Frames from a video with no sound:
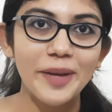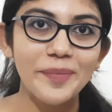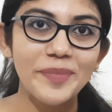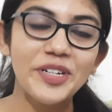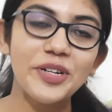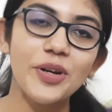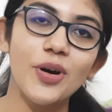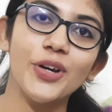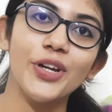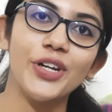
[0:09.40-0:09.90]

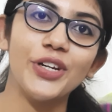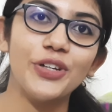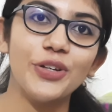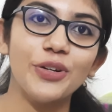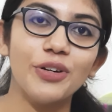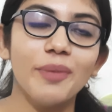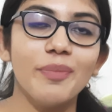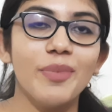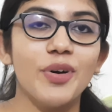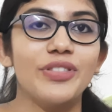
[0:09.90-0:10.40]
be talking to you
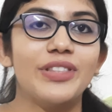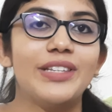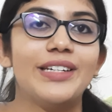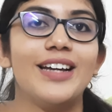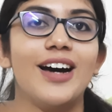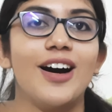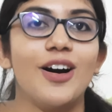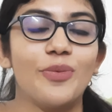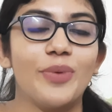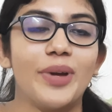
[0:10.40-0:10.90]
about the
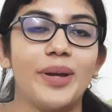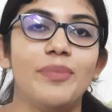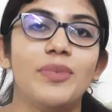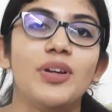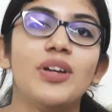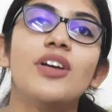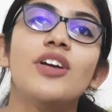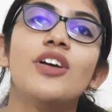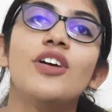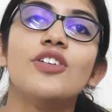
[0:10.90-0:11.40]
dark web.
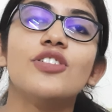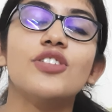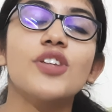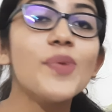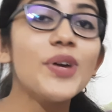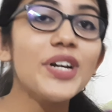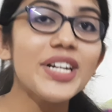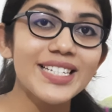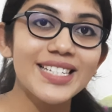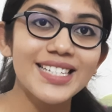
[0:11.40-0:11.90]
So
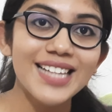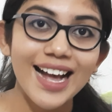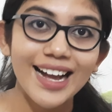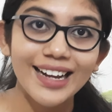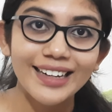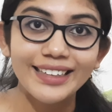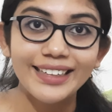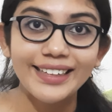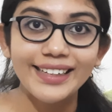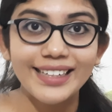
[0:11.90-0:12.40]
what
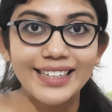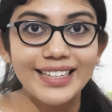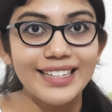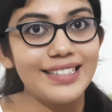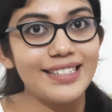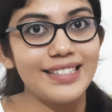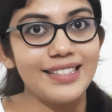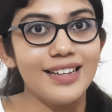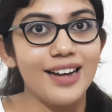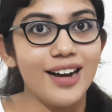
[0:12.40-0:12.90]
exactly
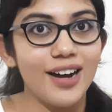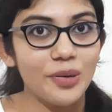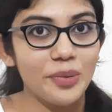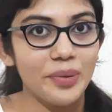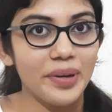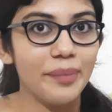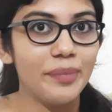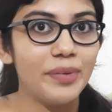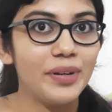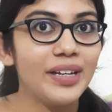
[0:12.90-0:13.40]
is dark
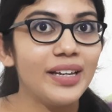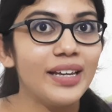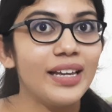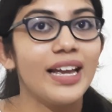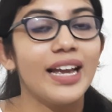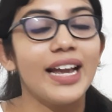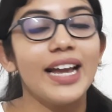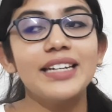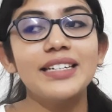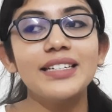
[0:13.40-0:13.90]
web?
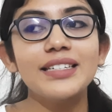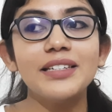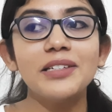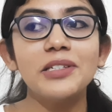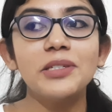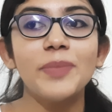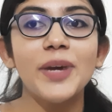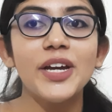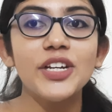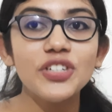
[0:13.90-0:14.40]
It is a
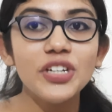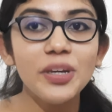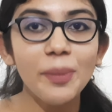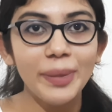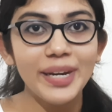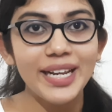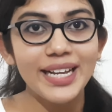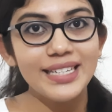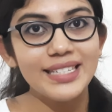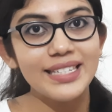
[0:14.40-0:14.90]
special
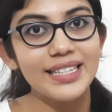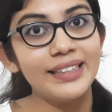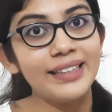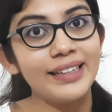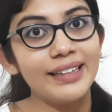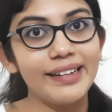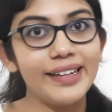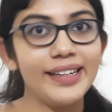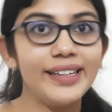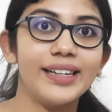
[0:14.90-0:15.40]
place in
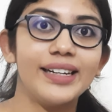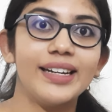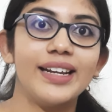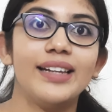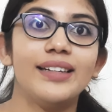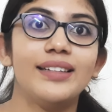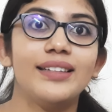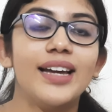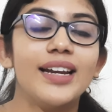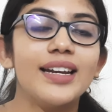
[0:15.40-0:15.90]
the
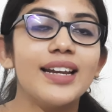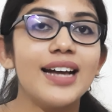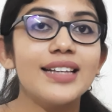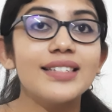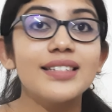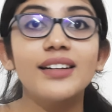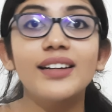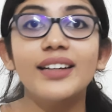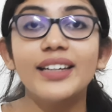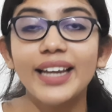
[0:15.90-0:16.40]
internet that
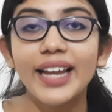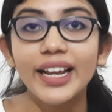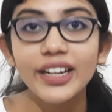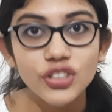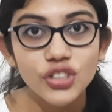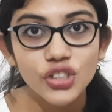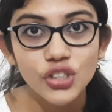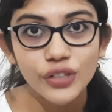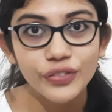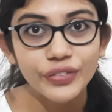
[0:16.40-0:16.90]
has a
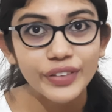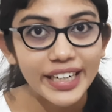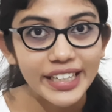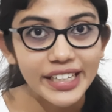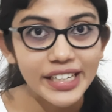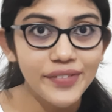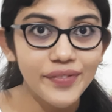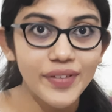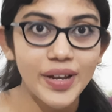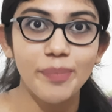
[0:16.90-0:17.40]
collection of
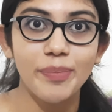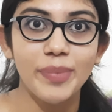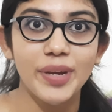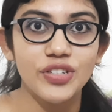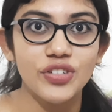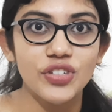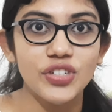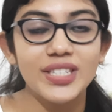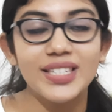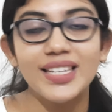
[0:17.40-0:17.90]
hidden web
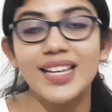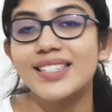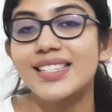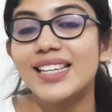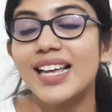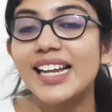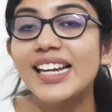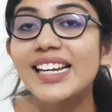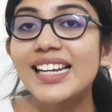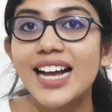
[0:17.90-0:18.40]
pages
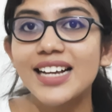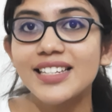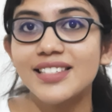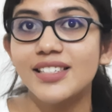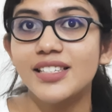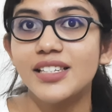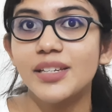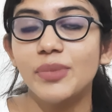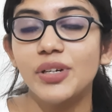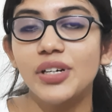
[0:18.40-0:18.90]
that's
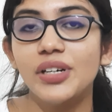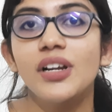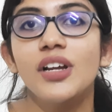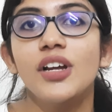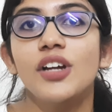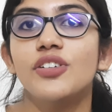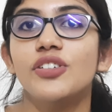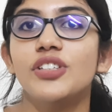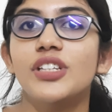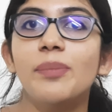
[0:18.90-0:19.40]
inaccessible
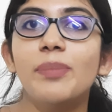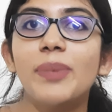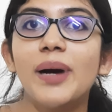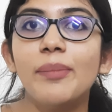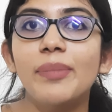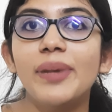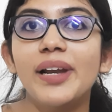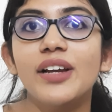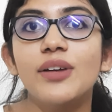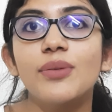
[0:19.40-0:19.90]
to the
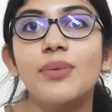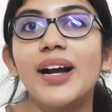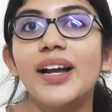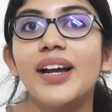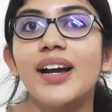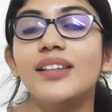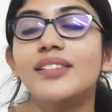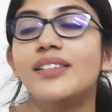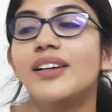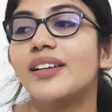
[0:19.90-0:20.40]
public
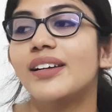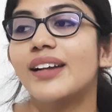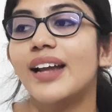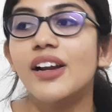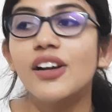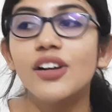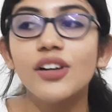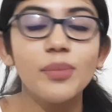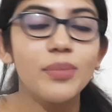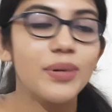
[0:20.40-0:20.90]
via the
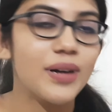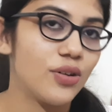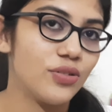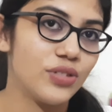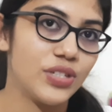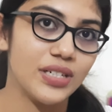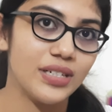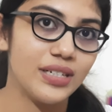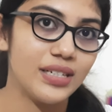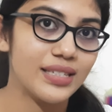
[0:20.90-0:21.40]
regular
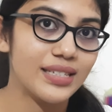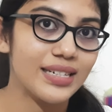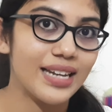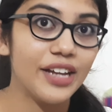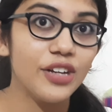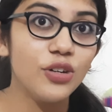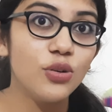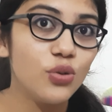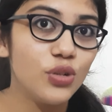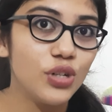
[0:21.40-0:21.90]
browsers
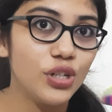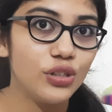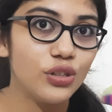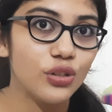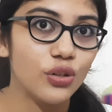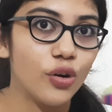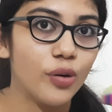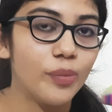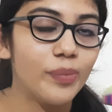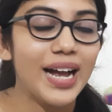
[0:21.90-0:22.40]
like Google
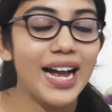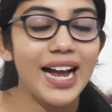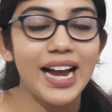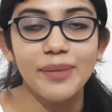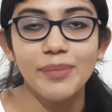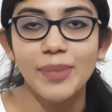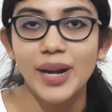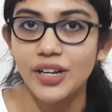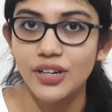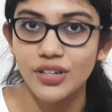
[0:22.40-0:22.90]
Chrome
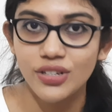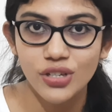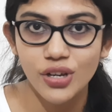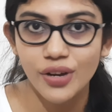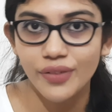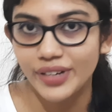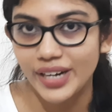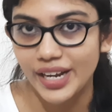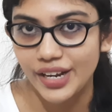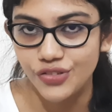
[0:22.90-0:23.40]
and
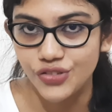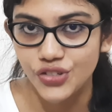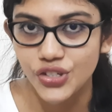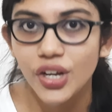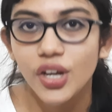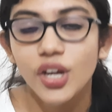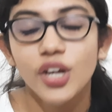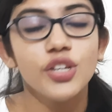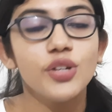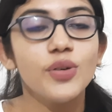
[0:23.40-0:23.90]
Microsoft Edge.
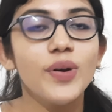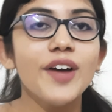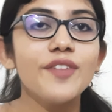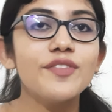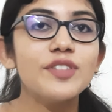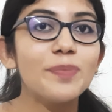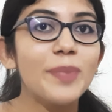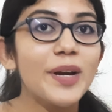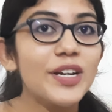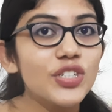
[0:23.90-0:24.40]
You
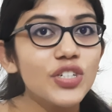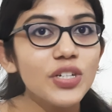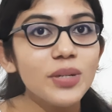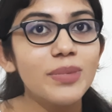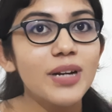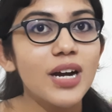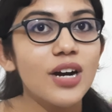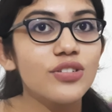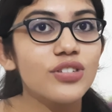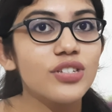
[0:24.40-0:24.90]
have special
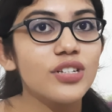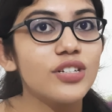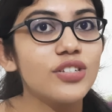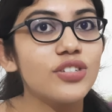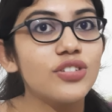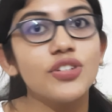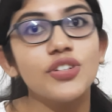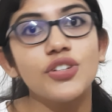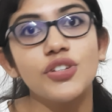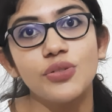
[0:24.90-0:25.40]

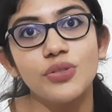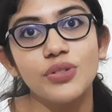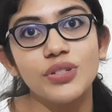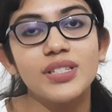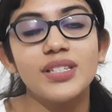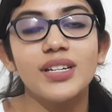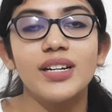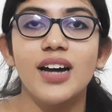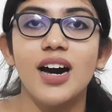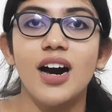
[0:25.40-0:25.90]
browsers to use
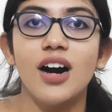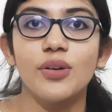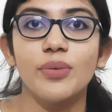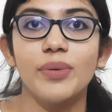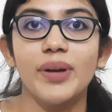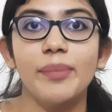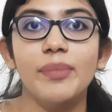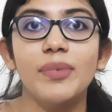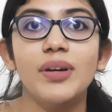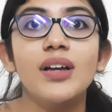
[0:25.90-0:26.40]
the dark
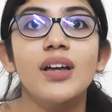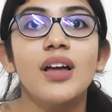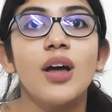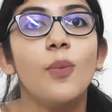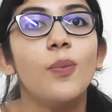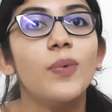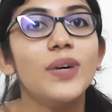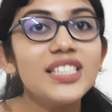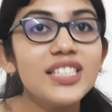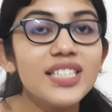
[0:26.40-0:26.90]
web.
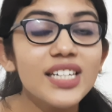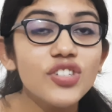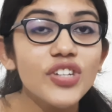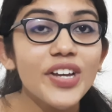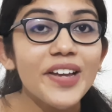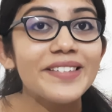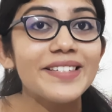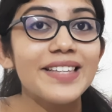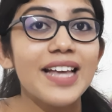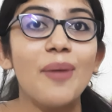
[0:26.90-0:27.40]
One such
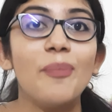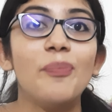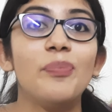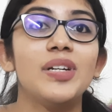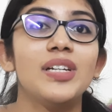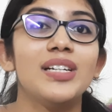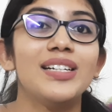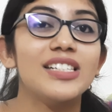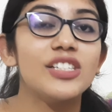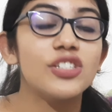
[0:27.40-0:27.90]

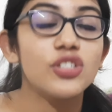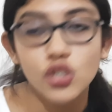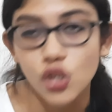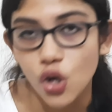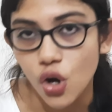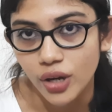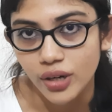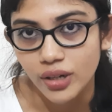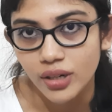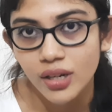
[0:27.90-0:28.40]
example is
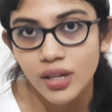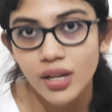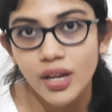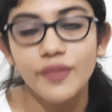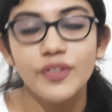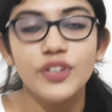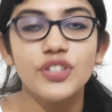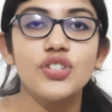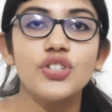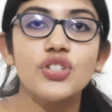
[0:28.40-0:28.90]
Tor,
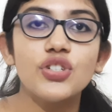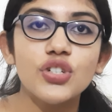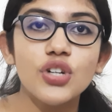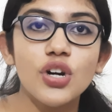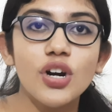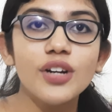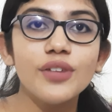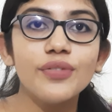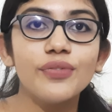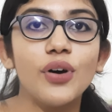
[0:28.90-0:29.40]
which is
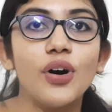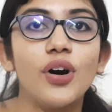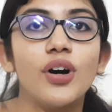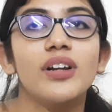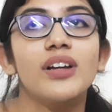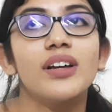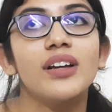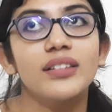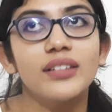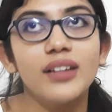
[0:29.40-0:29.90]
short
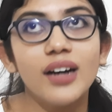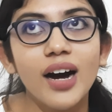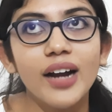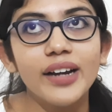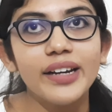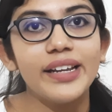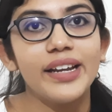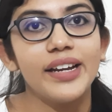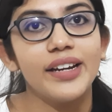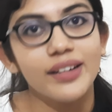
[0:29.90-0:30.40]
for the
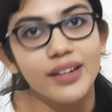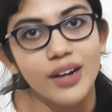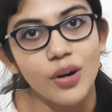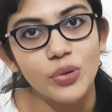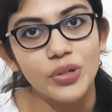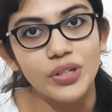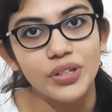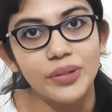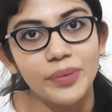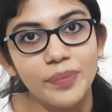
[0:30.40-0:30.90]
onion
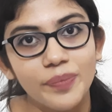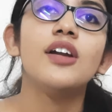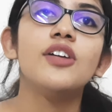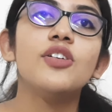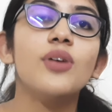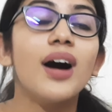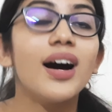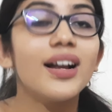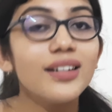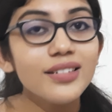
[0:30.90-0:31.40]
router.
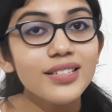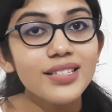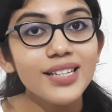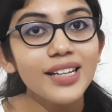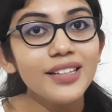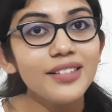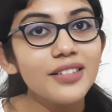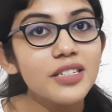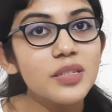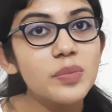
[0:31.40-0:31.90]
To
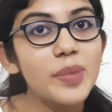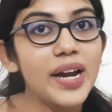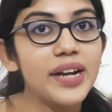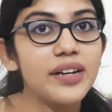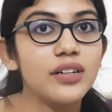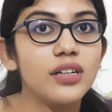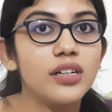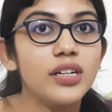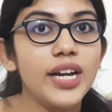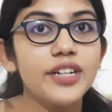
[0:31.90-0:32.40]
understand this
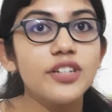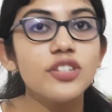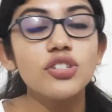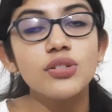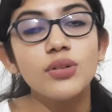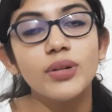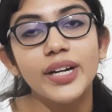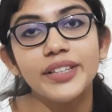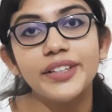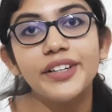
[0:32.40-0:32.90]
better, let us
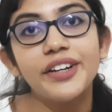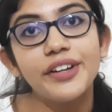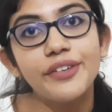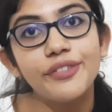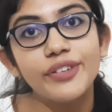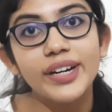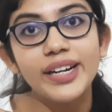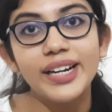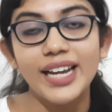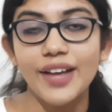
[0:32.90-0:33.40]
look at the
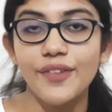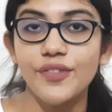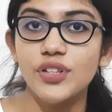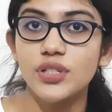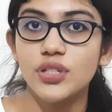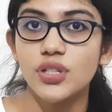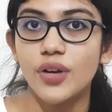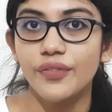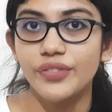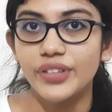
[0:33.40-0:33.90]
different
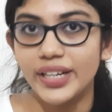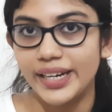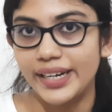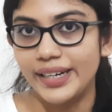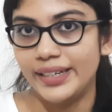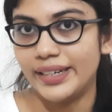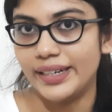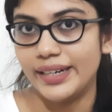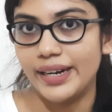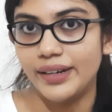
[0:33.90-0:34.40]
levels of the
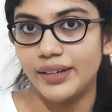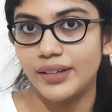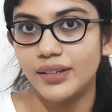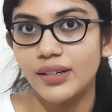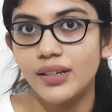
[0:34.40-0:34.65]
internet.